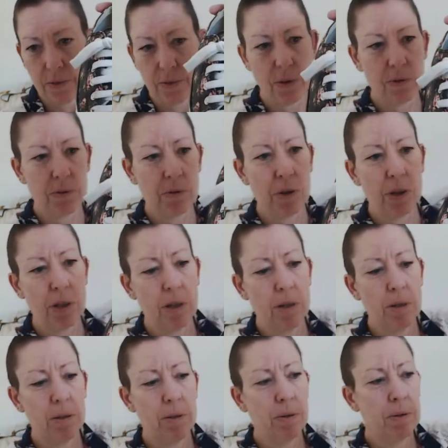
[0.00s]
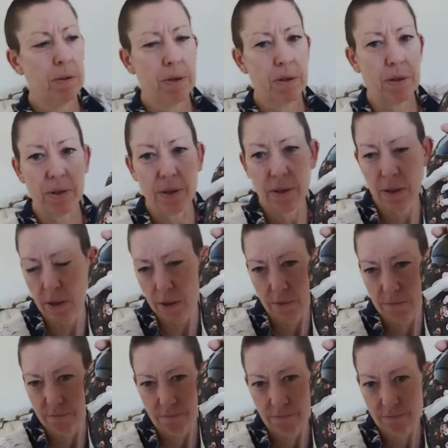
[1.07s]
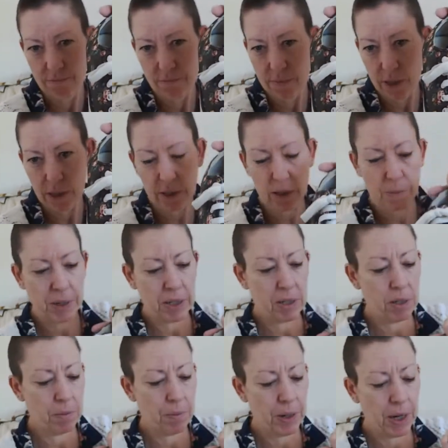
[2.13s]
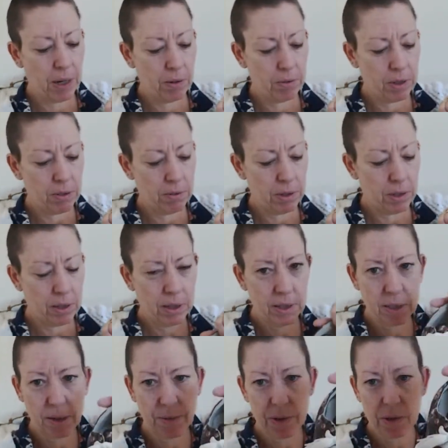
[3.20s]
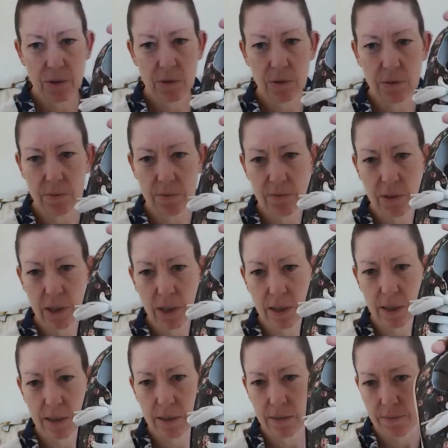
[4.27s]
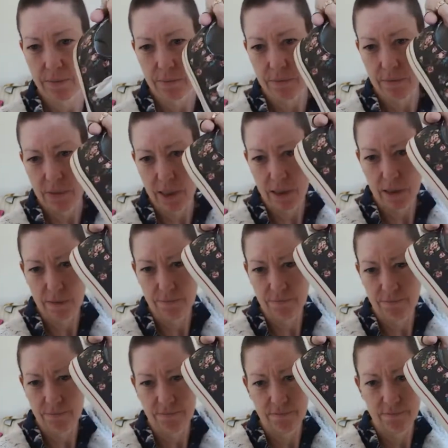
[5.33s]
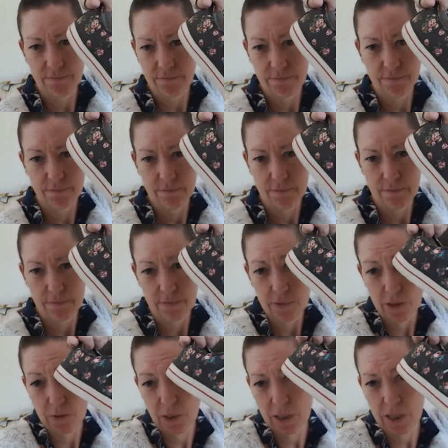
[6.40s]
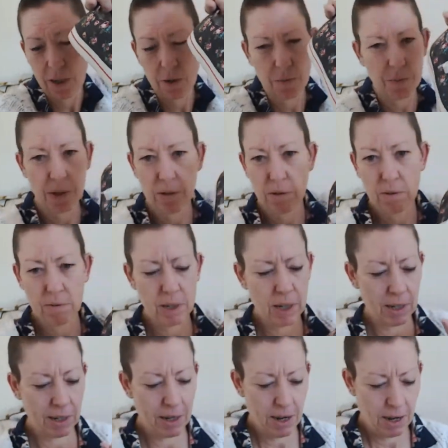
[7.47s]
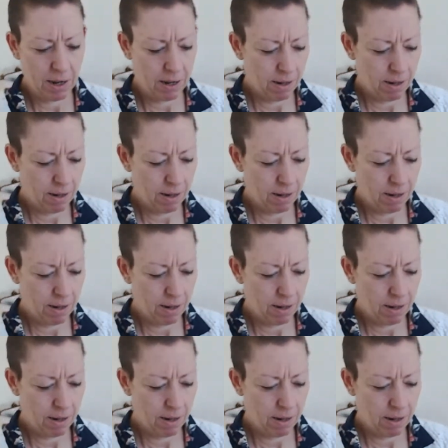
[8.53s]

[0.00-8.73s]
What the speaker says: floral shoes. I think I paid £2. They're a size 7. Not really, quite cute, but not really.